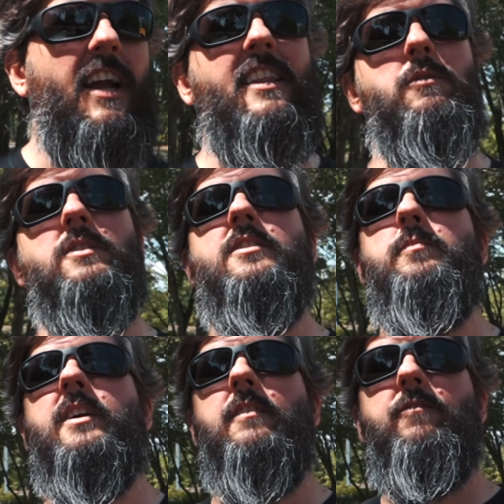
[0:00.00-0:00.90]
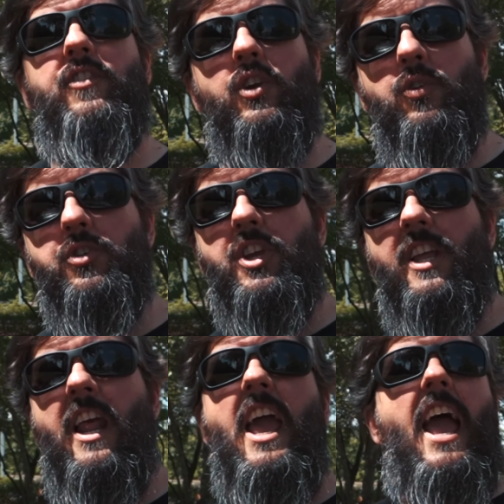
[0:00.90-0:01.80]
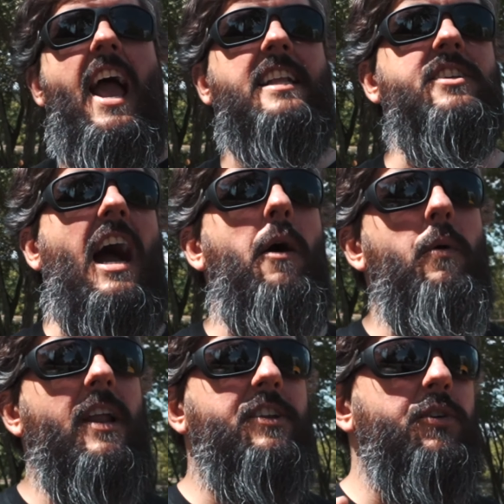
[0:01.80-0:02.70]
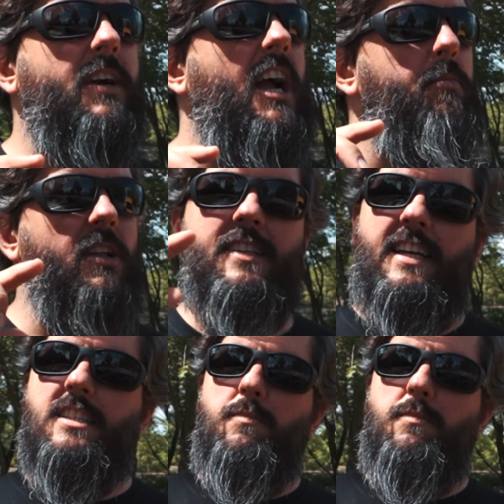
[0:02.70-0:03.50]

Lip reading: and there was some confusion. And so I wanna do a couple of things.